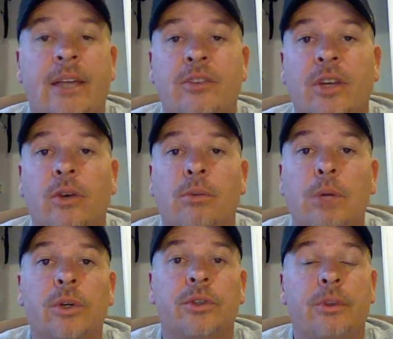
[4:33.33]
And General
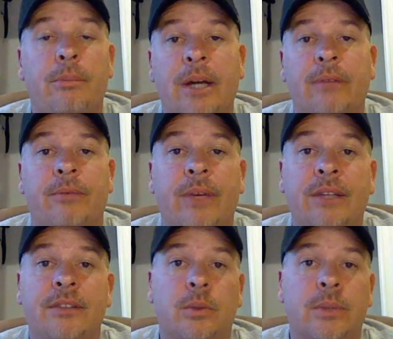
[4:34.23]
Motors might
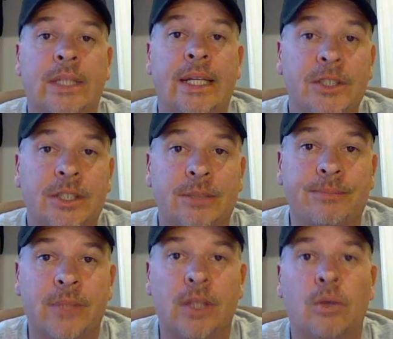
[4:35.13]
face
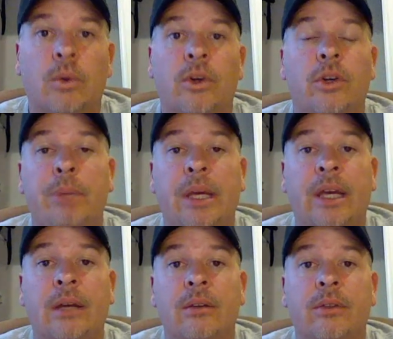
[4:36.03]
liquidation in order to
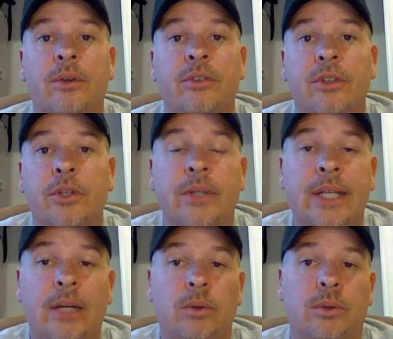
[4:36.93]
pay their secured
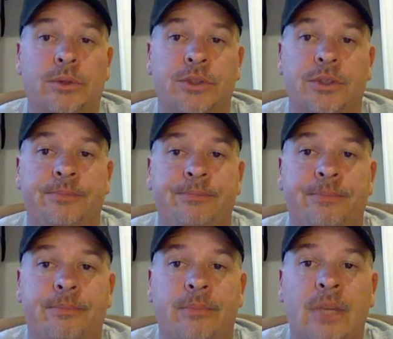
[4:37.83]
debt holders.
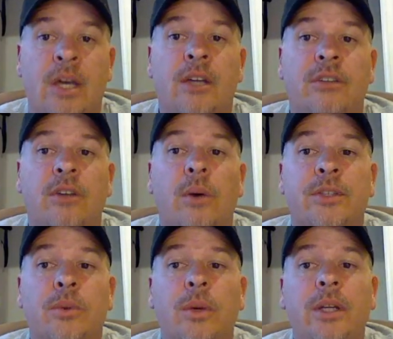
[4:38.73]
So
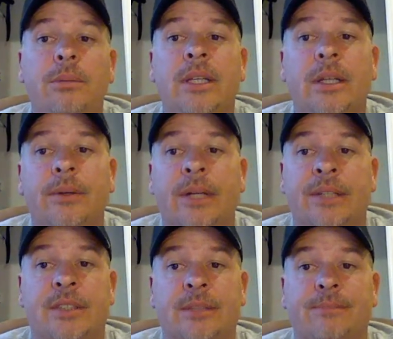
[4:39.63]
it's going to be
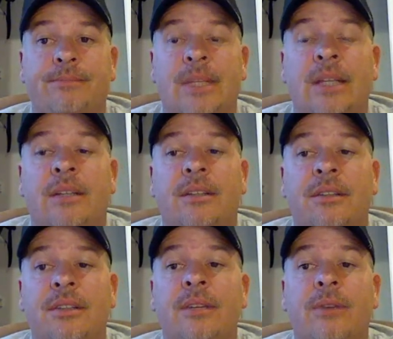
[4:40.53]
interesting to
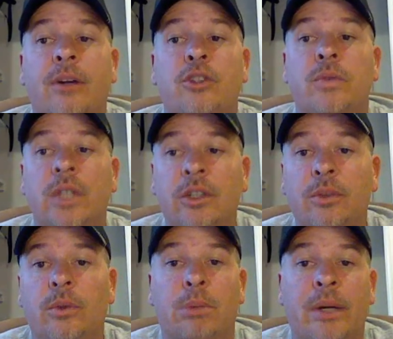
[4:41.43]
see if our
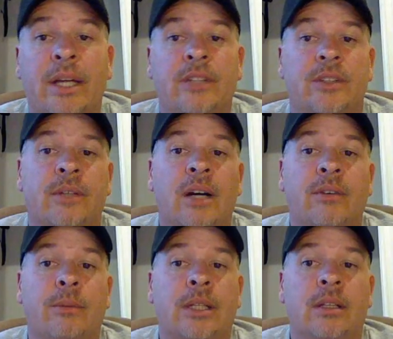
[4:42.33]
judicial branch of
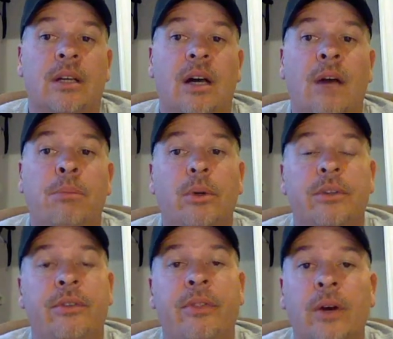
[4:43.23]
government
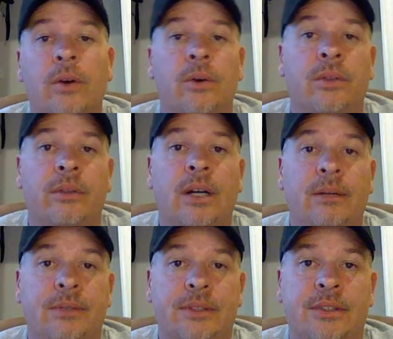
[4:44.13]
upholds their oath of
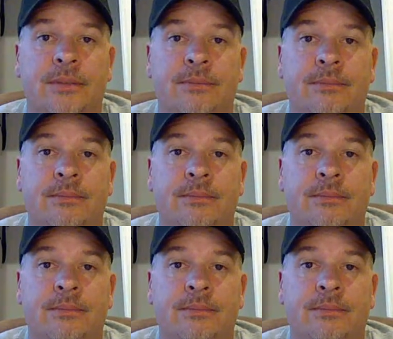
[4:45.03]
office.